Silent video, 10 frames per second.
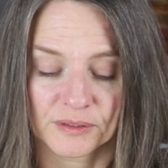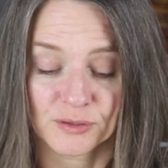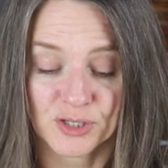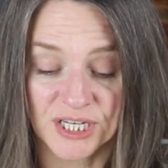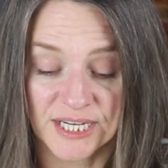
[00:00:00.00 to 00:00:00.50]

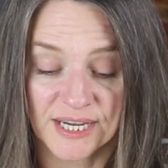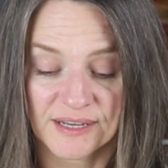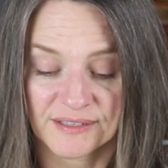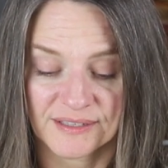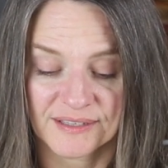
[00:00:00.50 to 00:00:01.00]

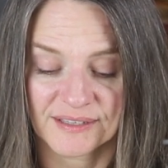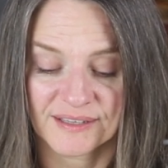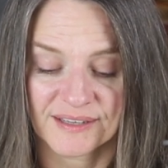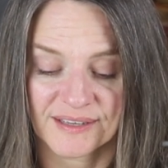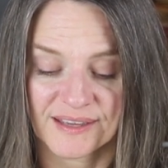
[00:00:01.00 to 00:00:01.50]
Lucia
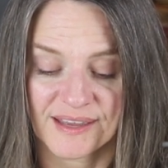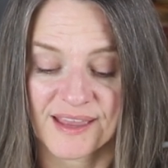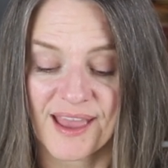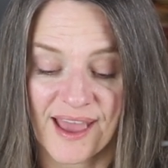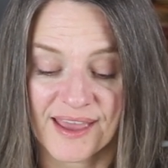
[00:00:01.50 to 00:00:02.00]

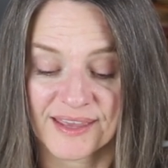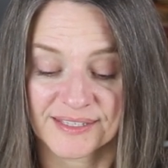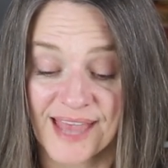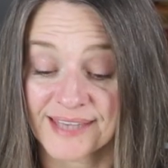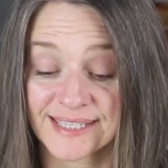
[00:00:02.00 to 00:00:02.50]

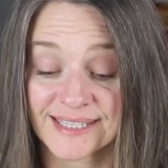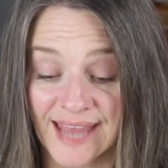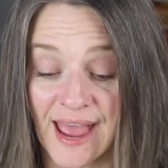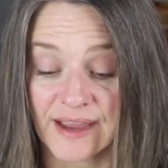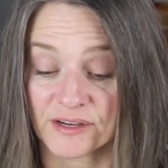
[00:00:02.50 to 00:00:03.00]
is has a
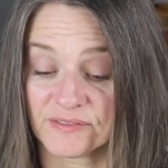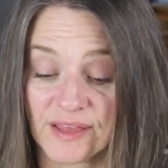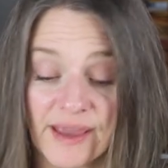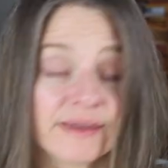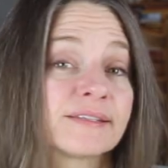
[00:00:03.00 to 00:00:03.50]
stack of
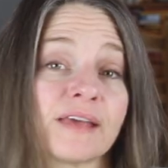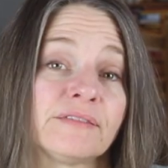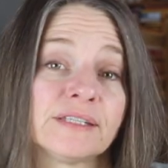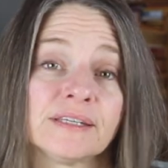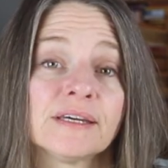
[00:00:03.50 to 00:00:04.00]
like
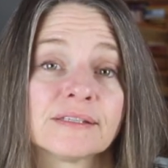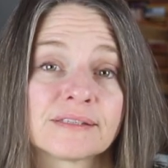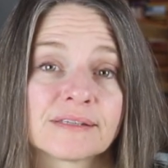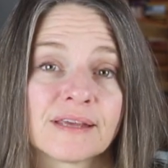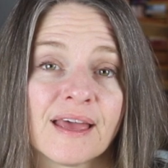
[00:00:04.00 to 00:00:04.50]
seven
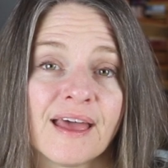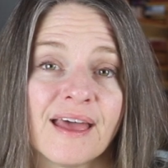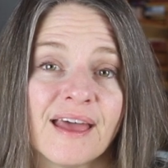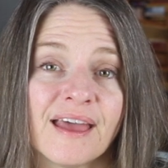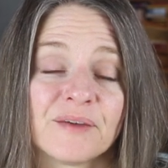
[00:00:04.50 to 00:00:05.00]
knits
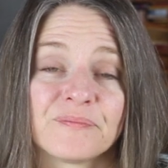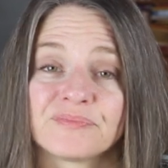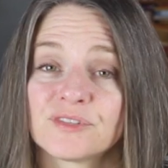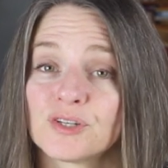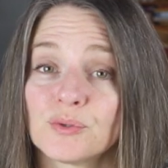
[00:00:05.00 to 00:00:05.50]

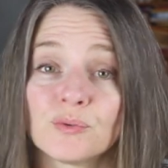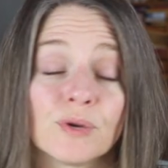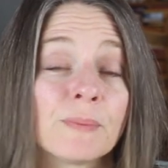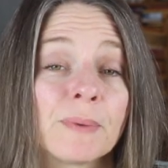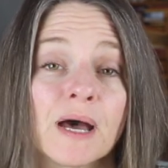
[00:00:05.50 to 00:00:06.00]
to
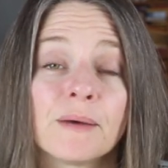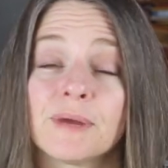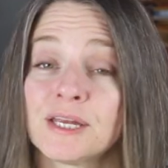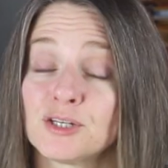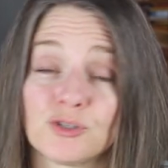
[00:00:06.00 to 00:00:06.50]
rip
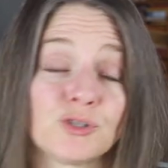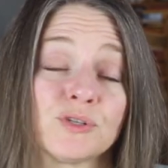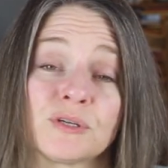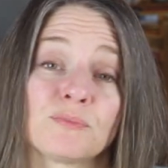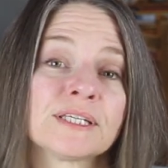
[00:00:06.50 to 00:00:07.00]
up and do
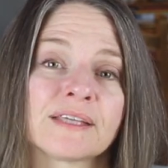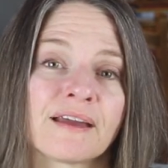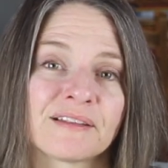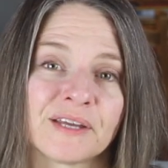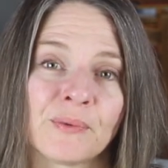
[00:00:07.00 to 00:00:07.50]
some
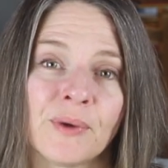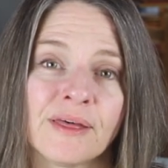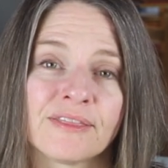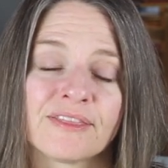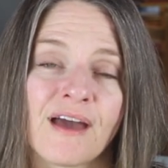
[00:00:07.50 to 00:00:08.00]
recycling
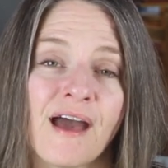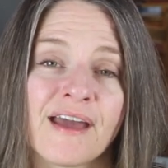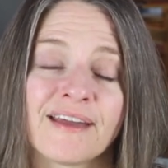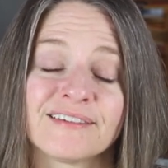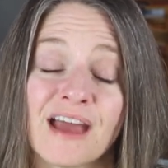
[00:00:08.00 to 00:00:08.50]
with.
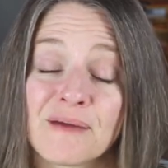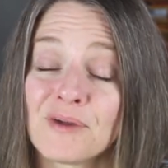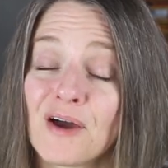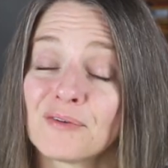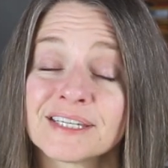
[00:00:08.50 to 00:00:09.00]
I,
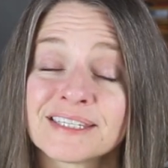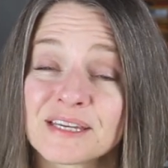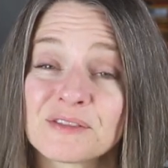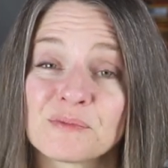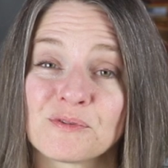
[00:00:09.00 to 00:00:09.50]
I'm only
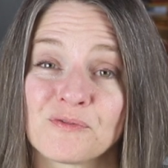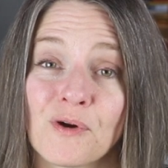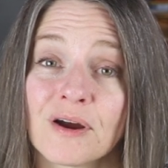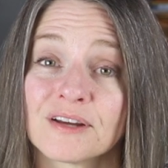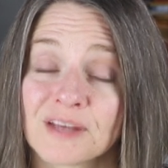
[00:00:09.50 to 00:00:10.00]
seeing the
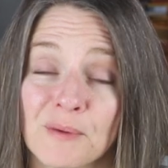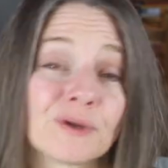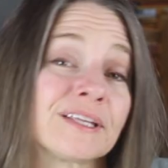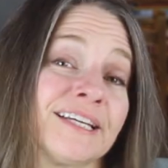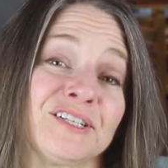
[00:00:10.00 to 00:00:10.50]
befores. I'm
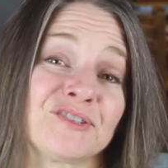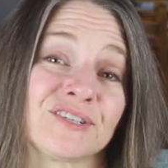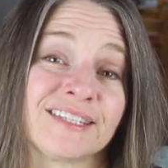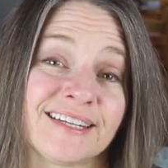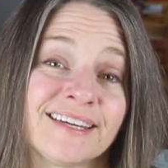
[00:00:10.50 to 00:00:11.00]
really
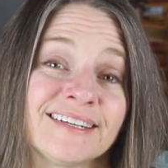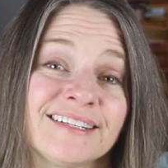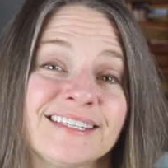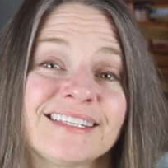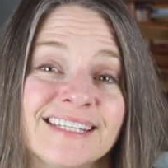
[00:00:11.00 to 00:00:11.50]
interested
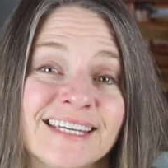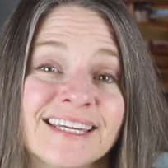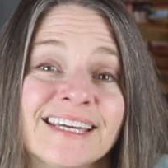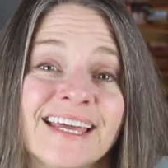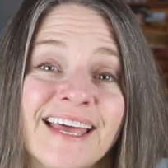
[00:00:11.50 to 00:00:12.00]
to
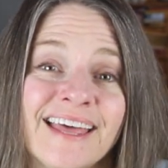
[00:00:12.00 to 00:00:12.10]
see